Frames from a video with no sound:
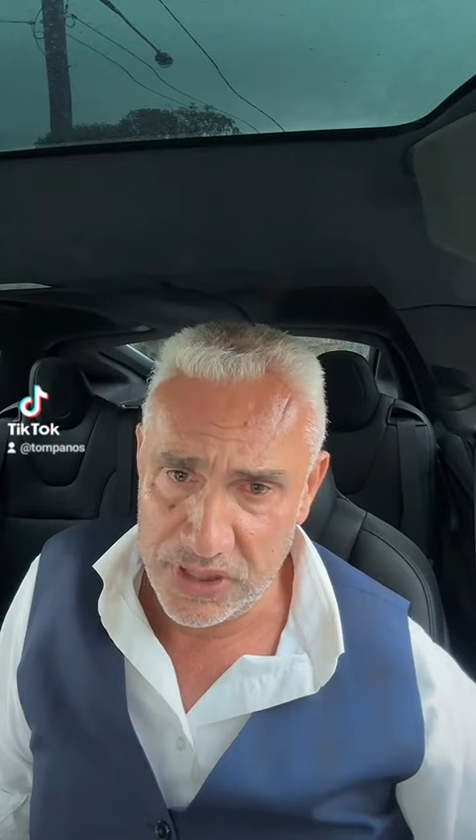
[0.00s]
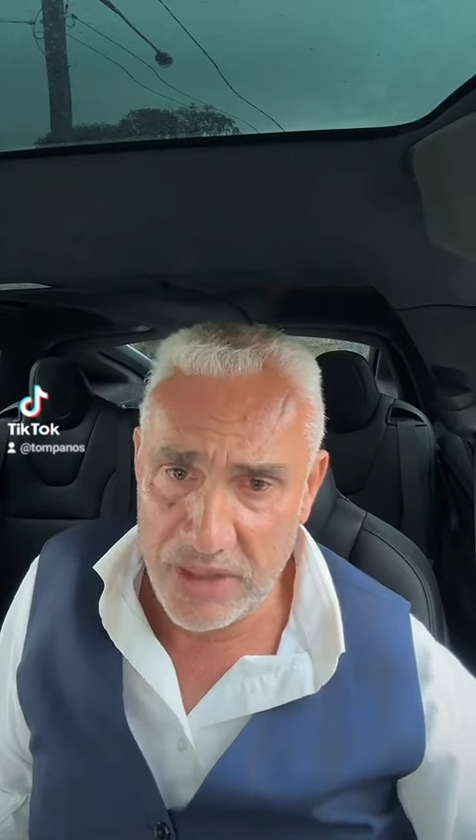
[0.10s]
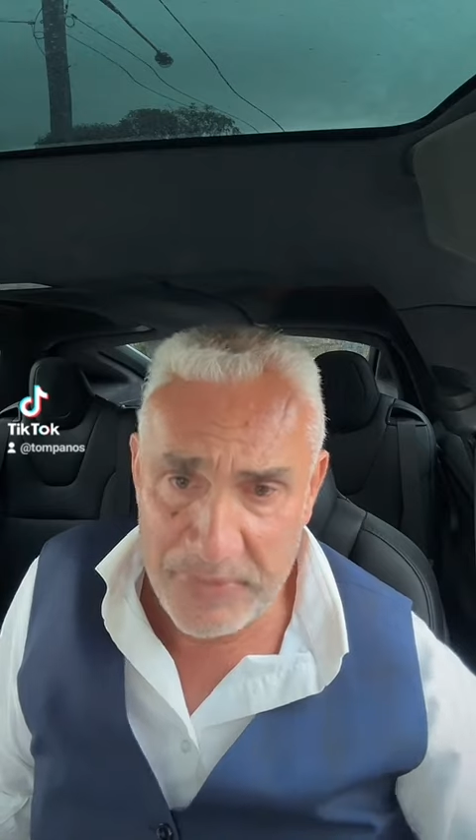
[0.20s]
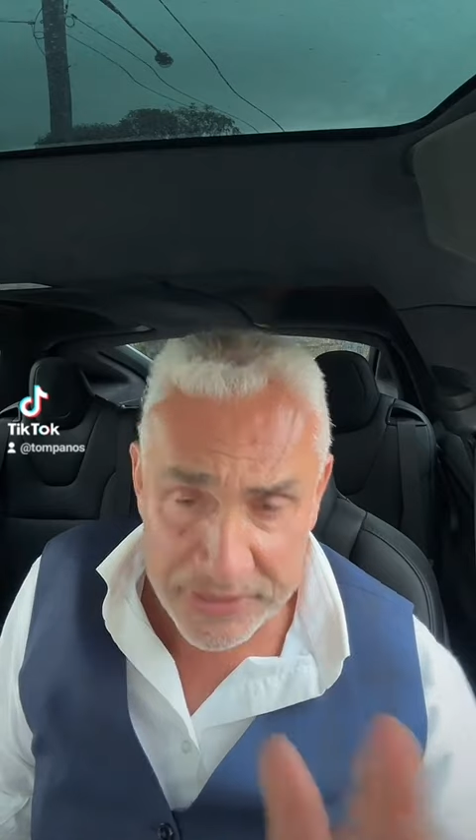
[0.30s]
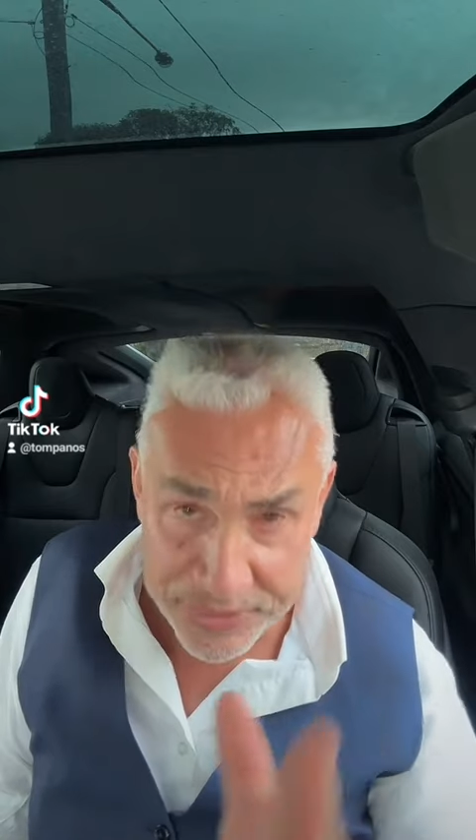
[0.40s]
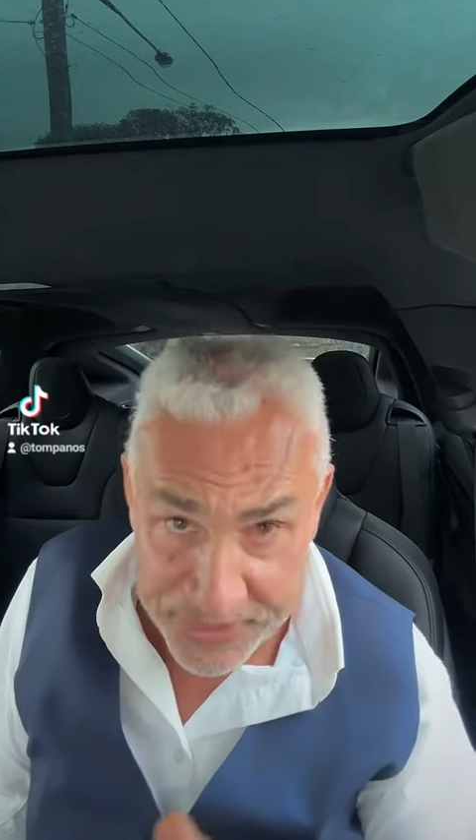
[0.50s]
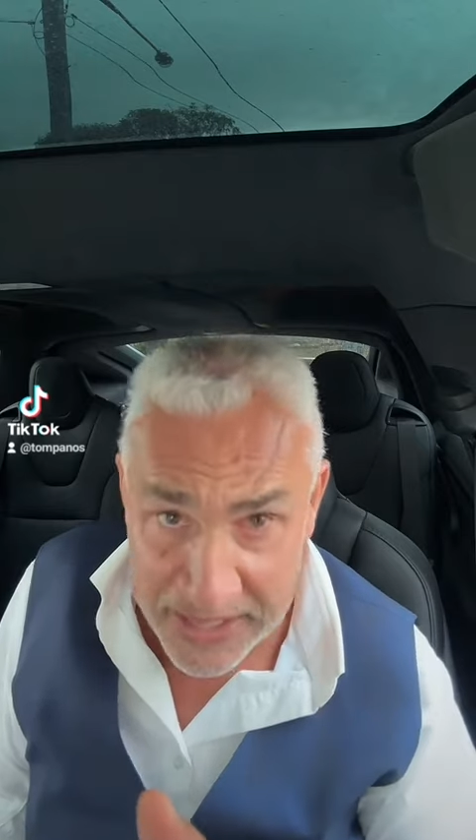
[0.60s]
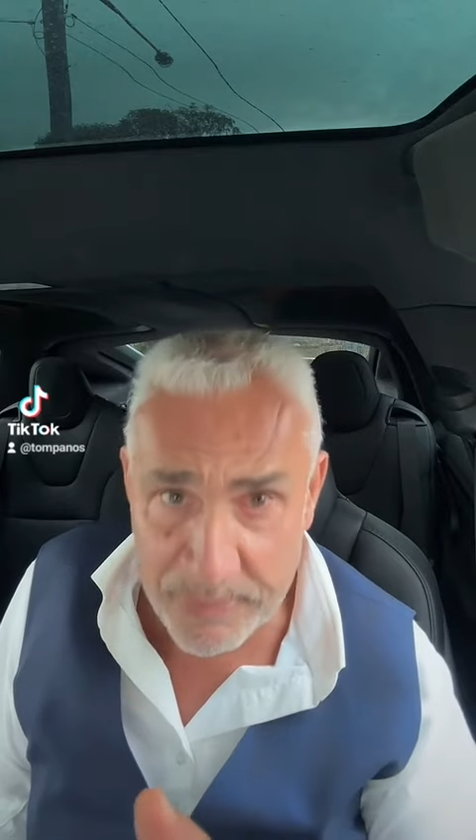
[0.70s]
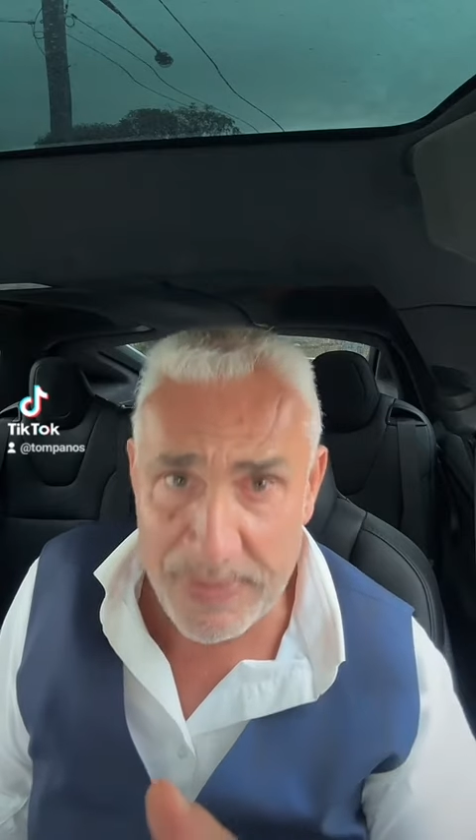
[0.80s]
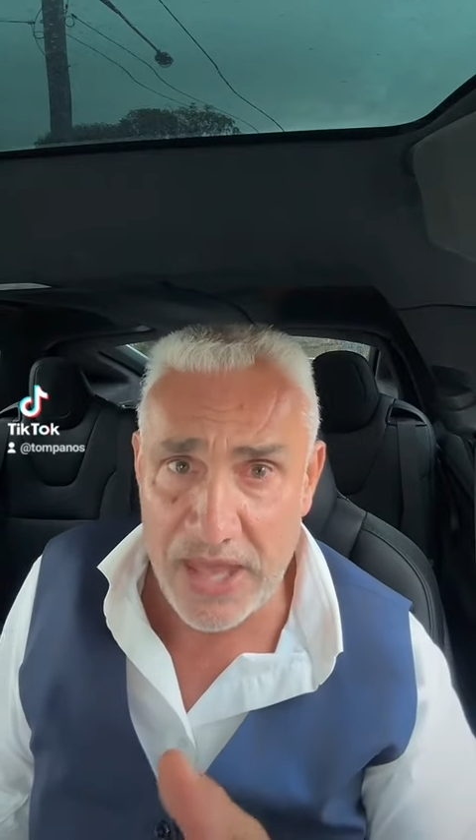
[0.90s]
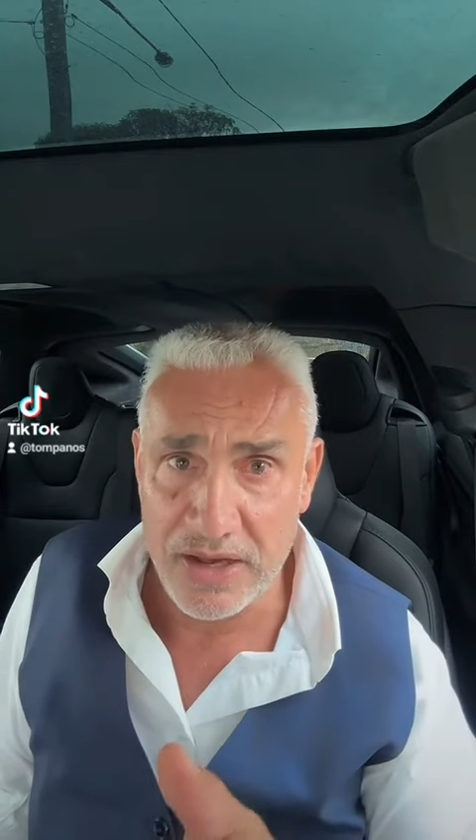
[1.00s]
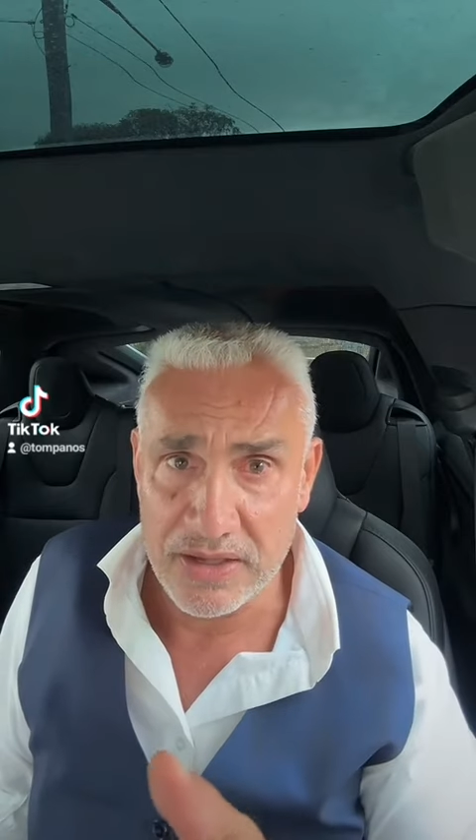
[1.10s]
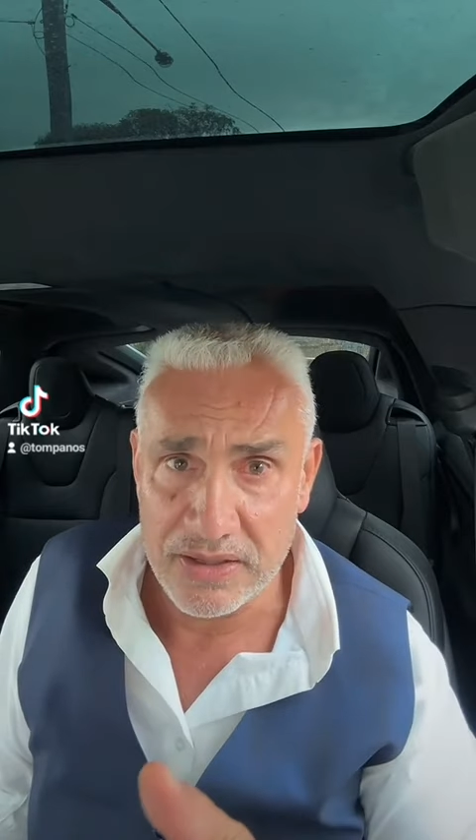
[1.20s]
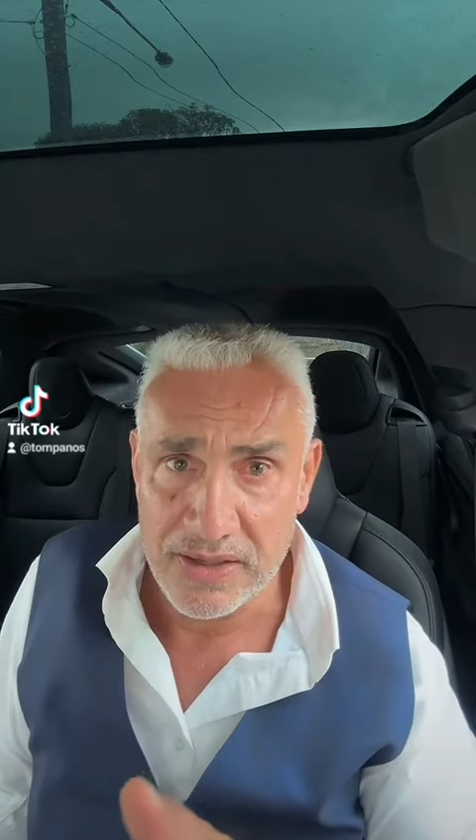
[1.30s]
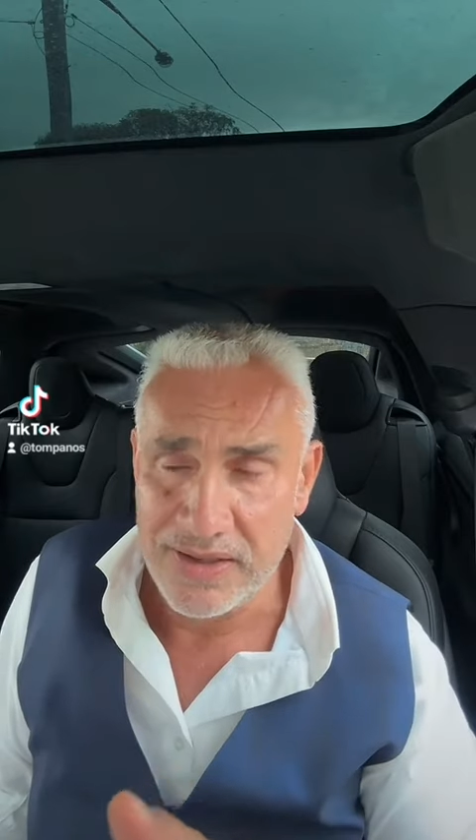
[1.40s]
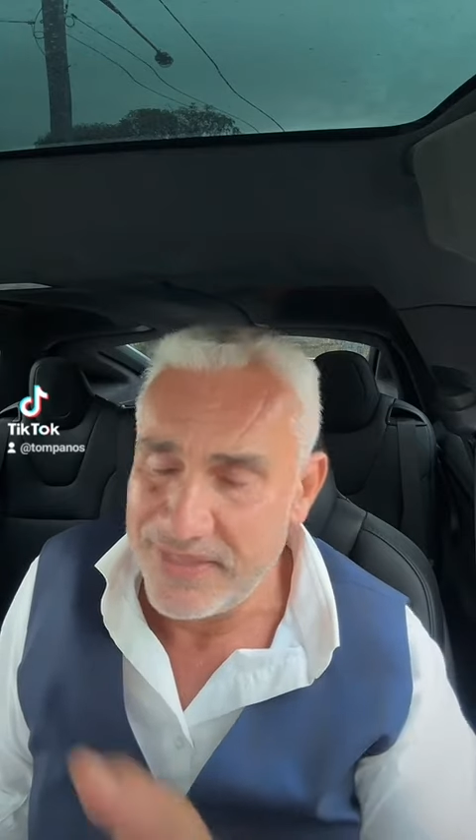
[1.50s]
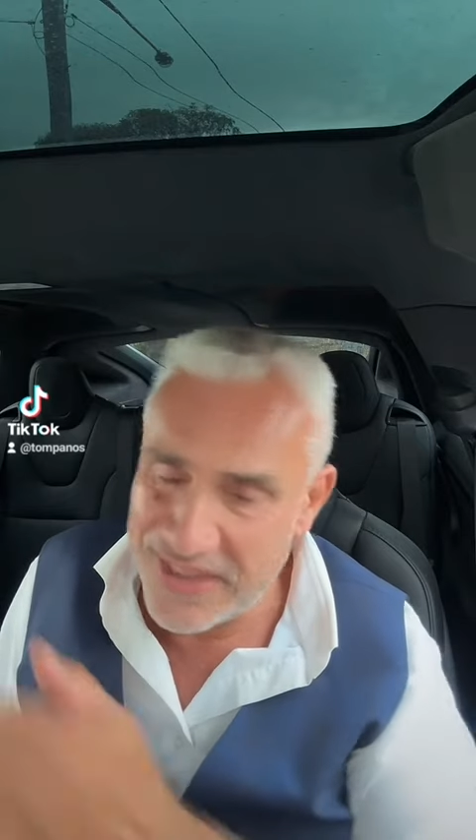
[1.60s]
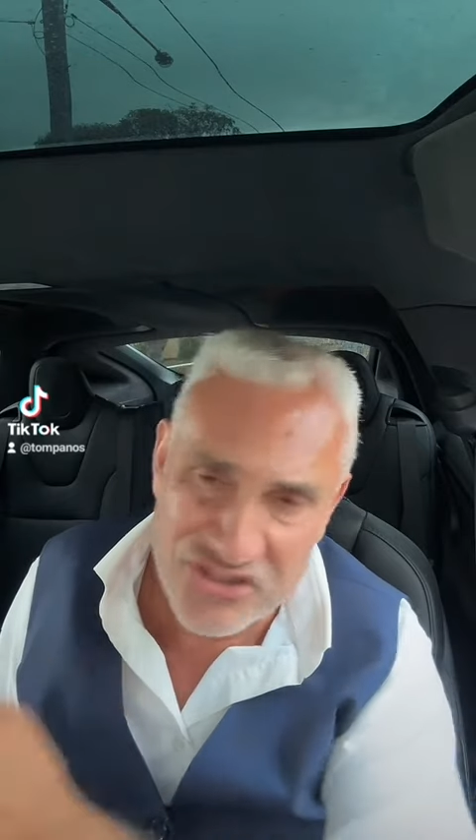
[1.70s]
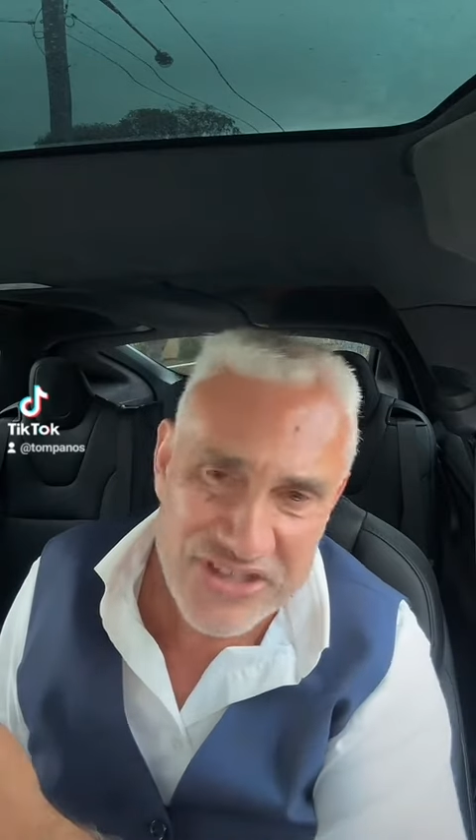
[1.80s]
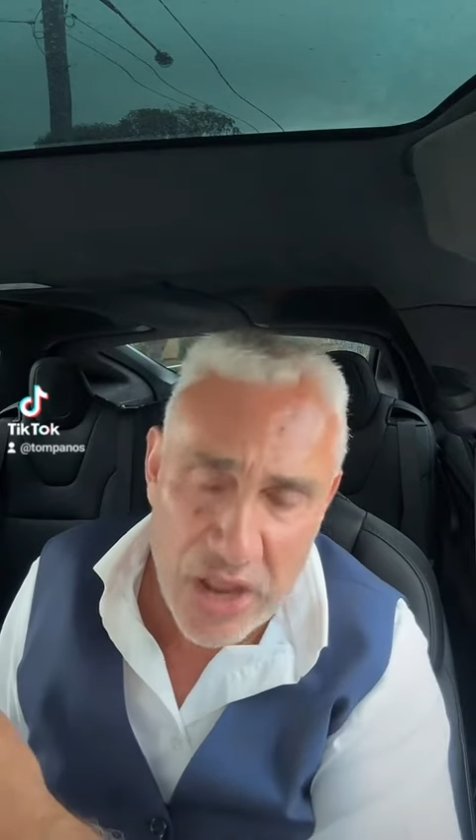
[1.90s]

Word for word: I mean, think about it. There's